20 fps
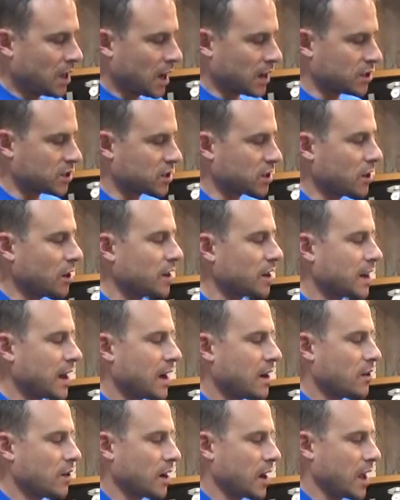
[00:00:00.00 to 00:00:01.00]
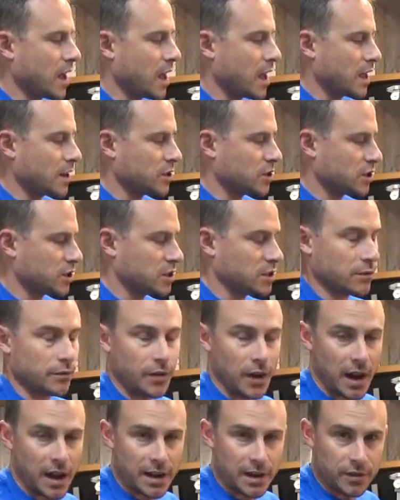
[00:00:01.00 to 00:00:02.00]
I started out and just
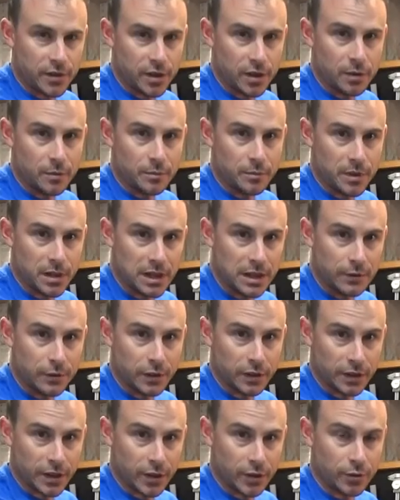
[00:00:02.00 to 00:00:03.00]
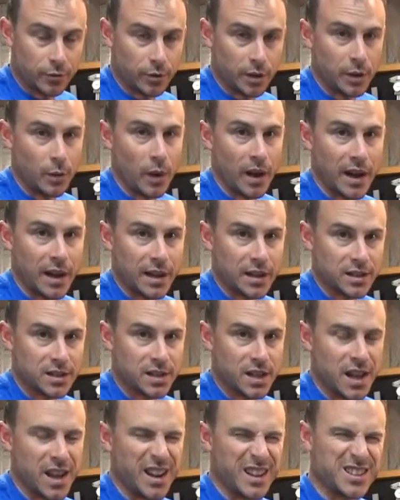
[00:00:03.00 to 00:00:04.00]
divided them evenly three
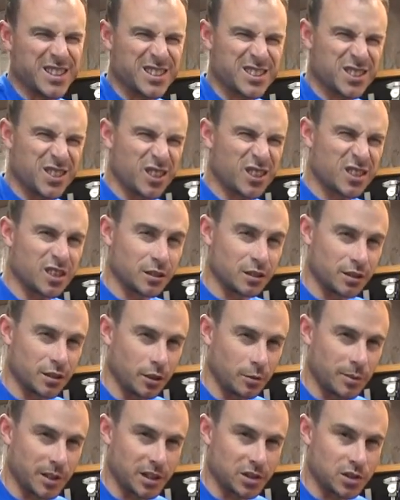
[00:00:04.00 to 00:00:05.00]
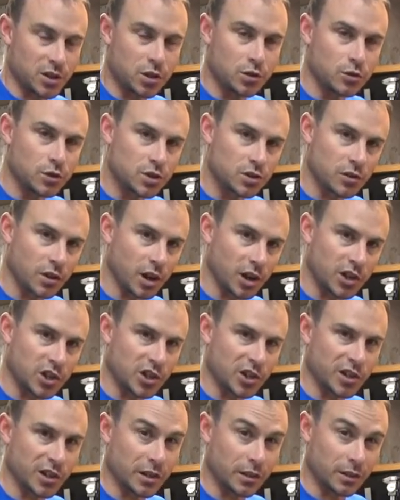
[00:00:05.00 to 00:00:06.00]
ways, and it just looked a little bit too
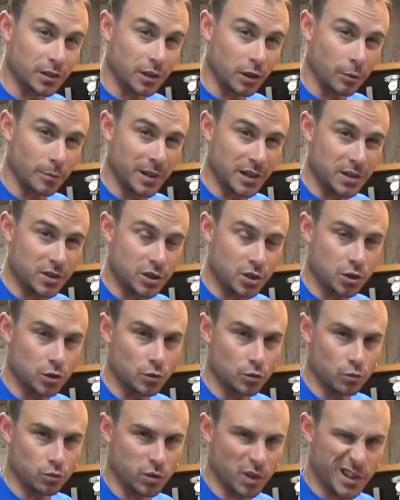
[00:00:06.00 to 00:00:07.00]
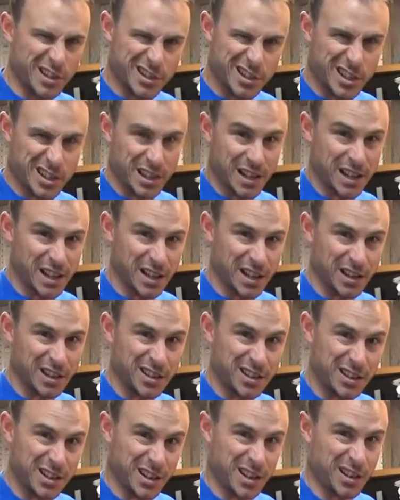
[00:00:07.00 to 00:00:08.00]
structured and a little bit too rigid
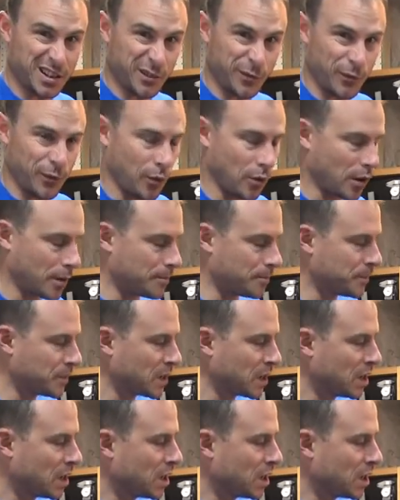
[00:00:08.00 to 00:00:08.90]
in, in the form.